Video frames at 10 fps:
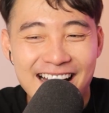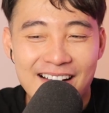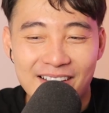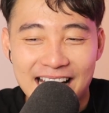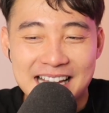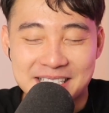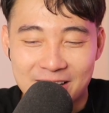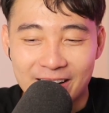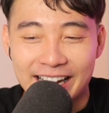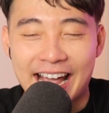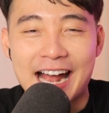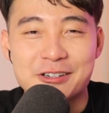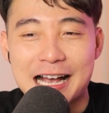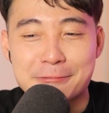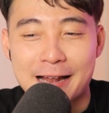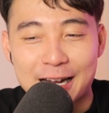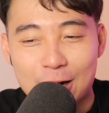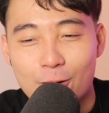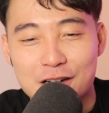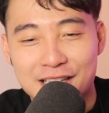But yes, go get a hair transplant.
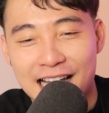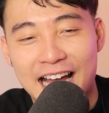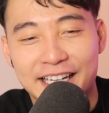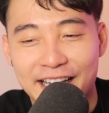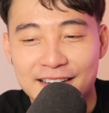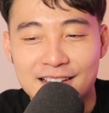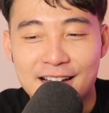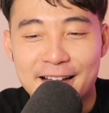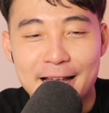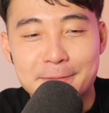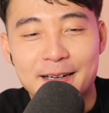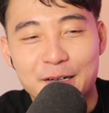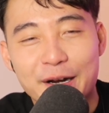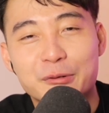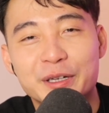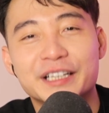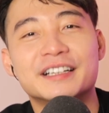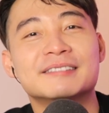Go watch The Lion King. It's been a great week.